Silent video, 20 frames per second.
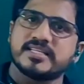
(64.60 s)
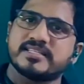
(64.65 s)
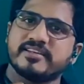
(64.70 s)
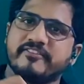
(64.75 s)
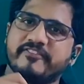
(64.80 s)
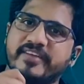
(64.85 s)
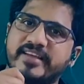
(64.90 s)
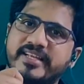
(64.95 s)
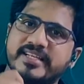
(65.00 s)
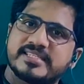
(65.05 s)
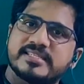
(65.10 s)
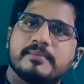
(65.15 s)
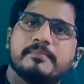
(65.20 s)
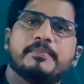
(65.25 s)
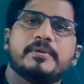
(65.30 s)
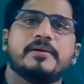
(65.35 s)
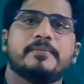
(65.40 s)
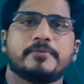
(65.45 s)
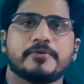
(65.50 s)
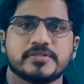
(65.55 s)
is a very
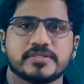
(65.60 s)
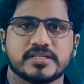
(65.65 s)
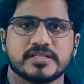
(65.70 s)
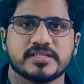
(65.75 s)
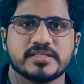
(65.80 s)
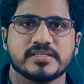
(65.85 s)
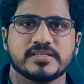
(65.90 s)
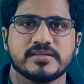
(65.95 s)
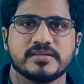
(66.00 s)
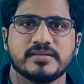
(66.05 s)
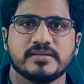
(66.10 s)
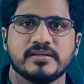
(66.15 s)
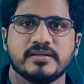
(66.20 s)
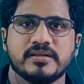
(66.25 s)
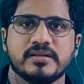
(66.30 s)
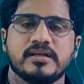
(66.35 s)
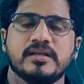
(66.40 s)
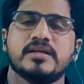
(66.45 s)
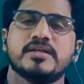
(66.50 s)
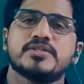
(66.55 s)
simple process.
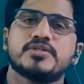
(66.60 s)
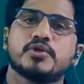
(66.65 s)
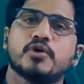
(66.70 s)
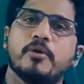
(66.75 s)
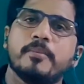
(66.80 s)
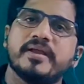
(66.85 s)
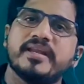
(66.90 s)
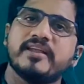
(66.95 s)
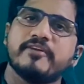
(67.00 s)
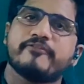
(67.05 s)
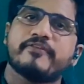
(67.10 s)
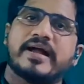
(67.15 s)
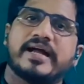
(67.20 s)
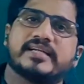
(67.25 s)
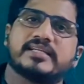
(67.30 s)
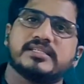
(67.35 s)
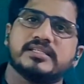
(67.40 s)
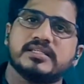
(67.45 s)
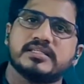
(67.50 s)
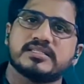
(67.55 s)
So many
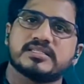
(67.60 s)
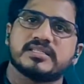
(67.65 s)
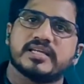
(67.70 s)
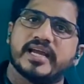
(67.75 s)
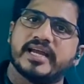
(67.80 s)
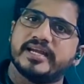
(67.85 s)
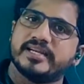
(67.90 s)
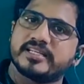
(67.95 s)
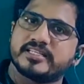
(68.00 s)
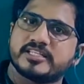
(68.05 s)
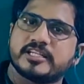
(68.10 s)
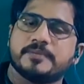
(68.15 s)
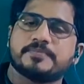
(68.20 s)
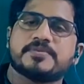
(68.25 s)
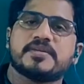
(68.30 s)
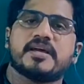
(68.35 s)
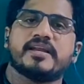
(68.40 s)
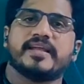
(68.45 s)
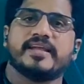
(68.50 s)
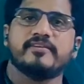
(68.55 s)
factors and
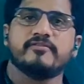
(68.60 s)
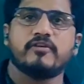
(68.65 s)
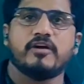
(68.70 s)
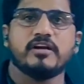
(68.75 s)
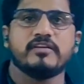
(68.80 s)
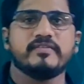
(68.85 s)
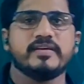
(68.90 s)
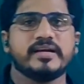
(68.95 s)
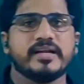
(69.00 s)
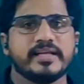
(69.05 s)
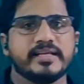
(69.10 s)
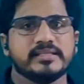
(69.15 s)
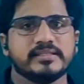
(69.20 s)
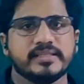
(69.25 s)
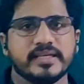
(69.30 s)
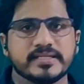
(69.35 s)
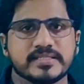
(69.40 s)
steps are involved in